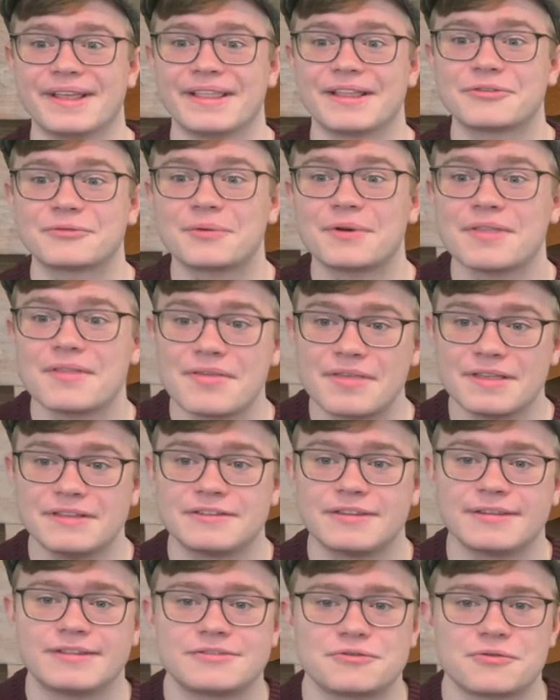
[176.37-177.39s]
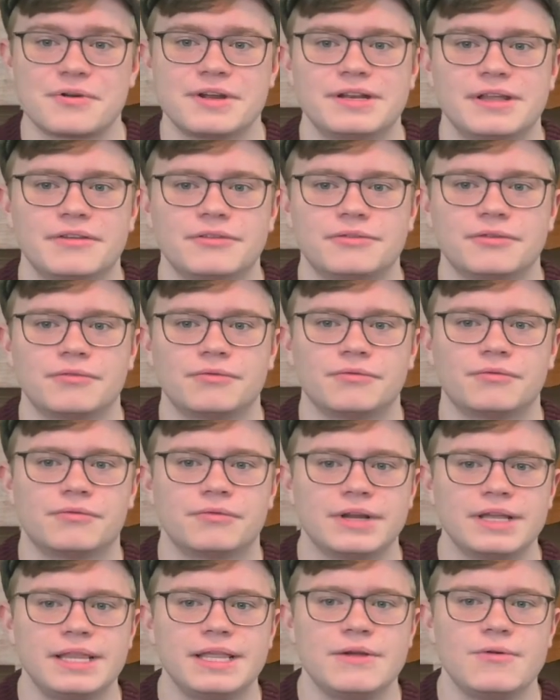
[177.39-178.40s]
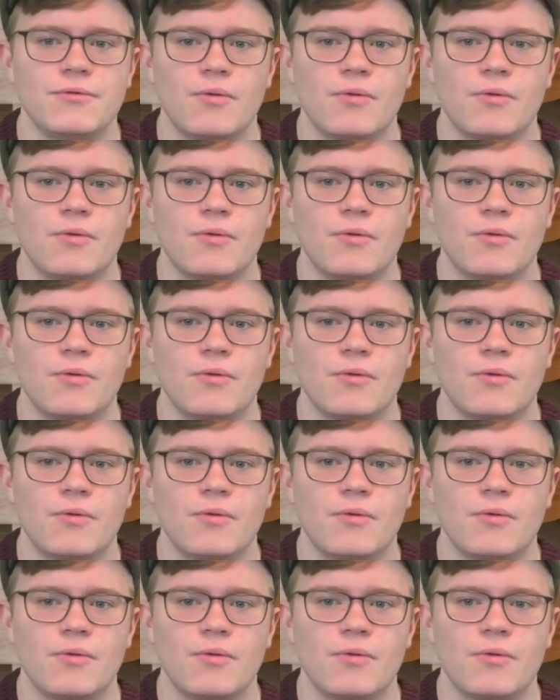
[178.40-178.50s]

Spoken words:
And that's one of the things the story does really